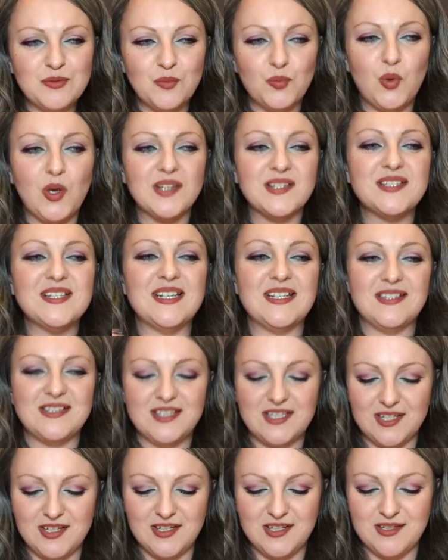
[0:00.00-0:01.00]
wanting
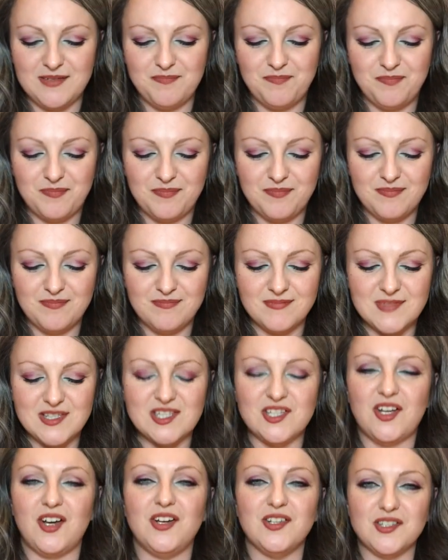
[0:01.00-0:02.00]
to
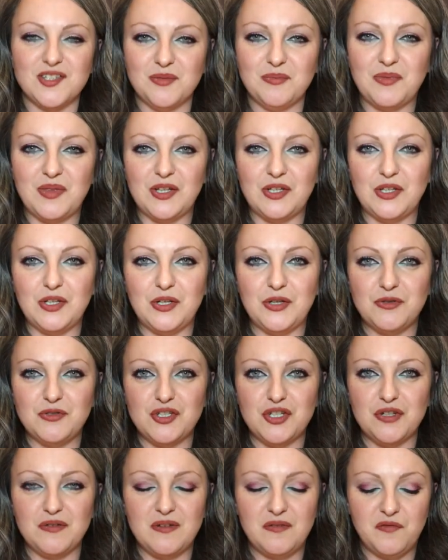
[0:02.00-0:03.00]
start something new
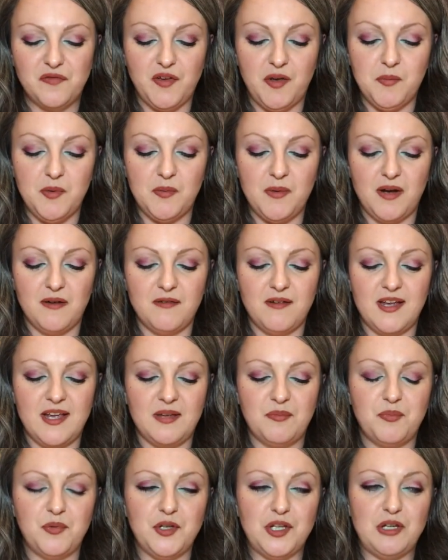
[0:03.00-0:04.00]
during
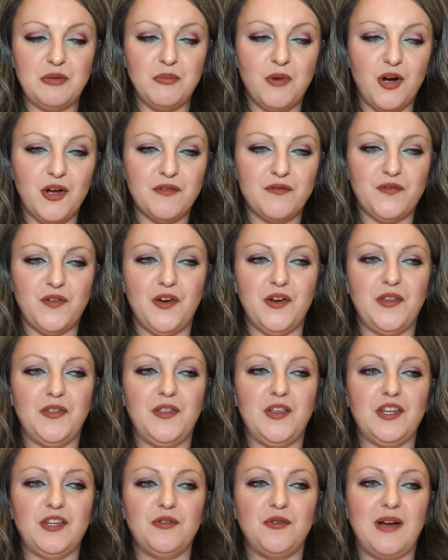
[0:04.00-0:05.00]
February, but you might find
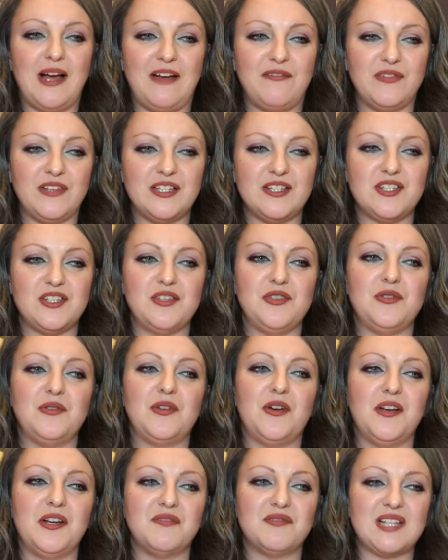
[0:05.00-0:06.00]
that you're having to
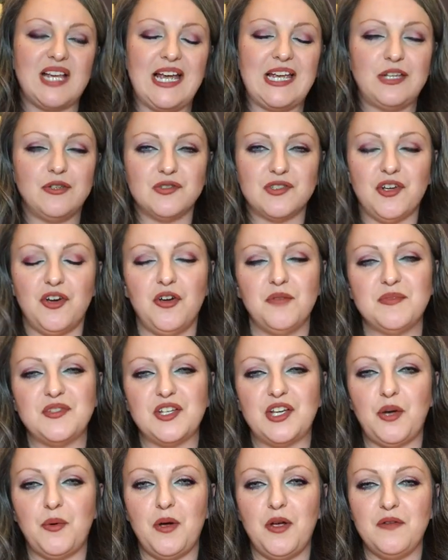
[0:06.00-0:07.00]
kind of take your time to
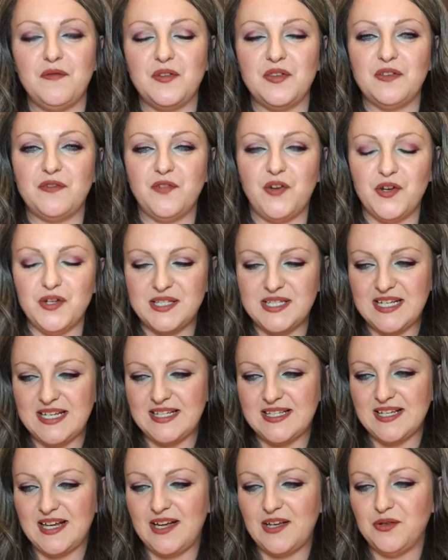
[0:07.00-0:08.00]
go over the fine
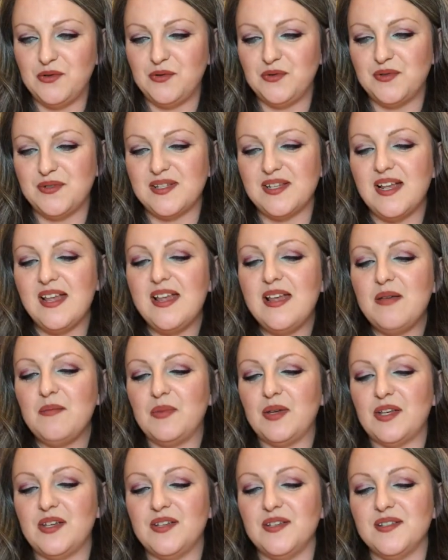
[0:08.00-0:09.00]
details,
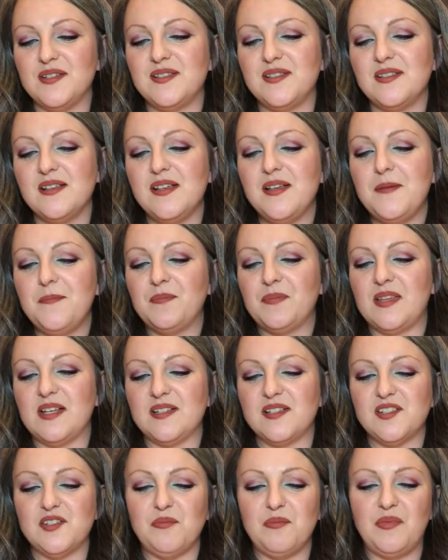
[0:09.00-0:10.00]
because
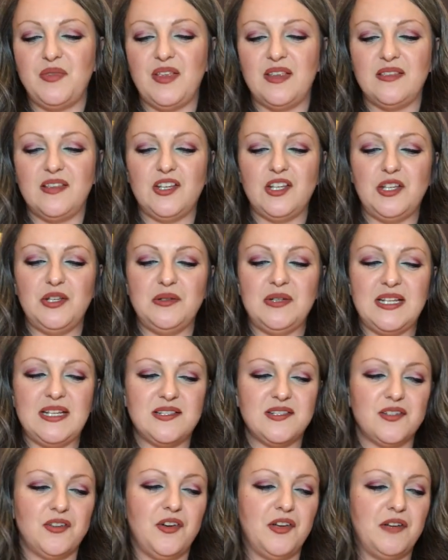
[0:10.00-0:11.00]
there's something that you
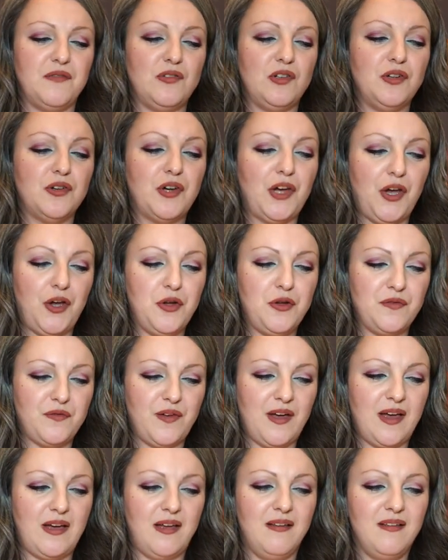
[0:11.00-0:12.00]
need to kind of look
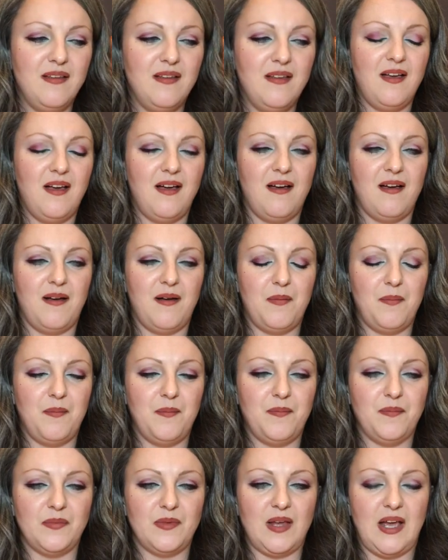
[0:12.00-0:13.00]
over
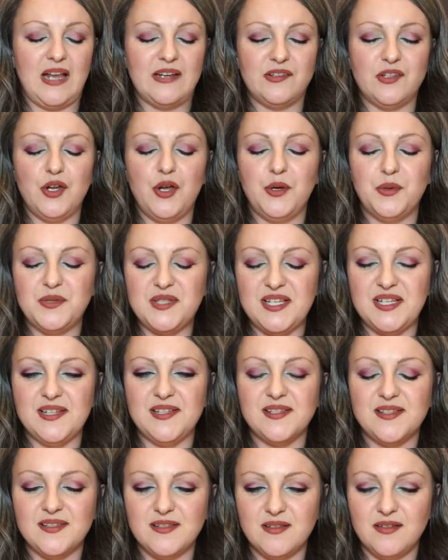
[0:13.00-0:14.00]
and
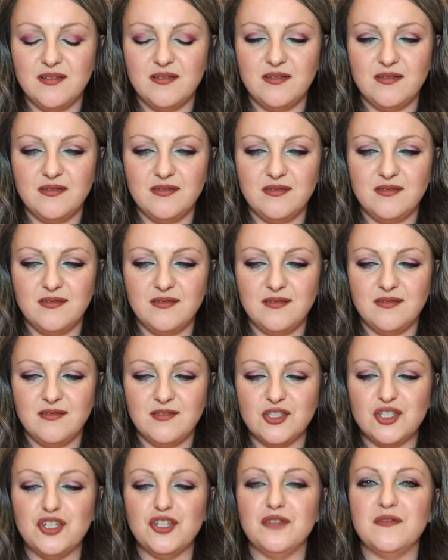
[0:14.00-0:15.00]
notice
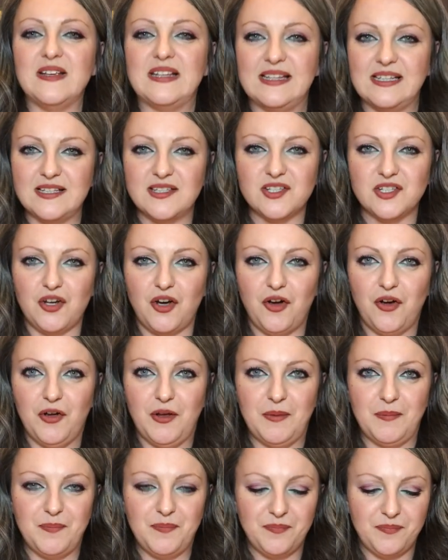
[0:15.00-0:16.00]
during this
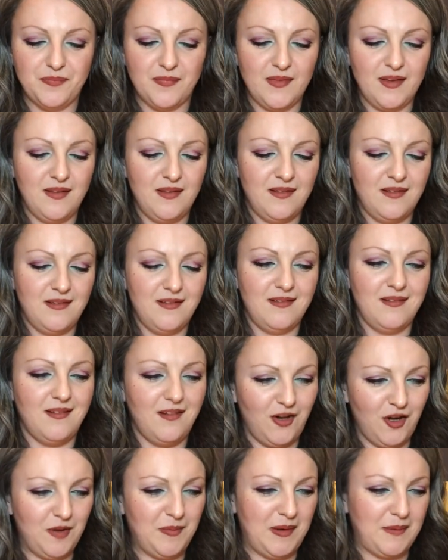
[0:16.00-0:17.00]
time.
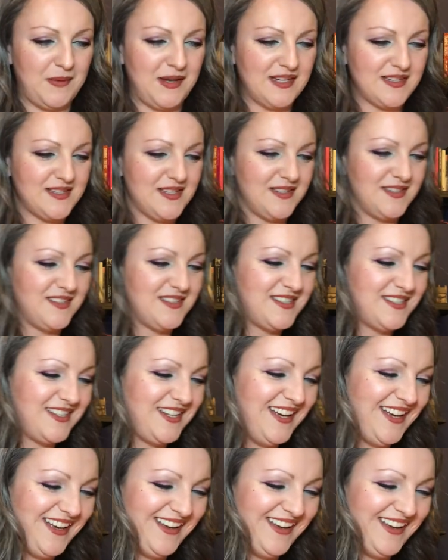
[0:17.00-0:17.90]
I hope that makes sense.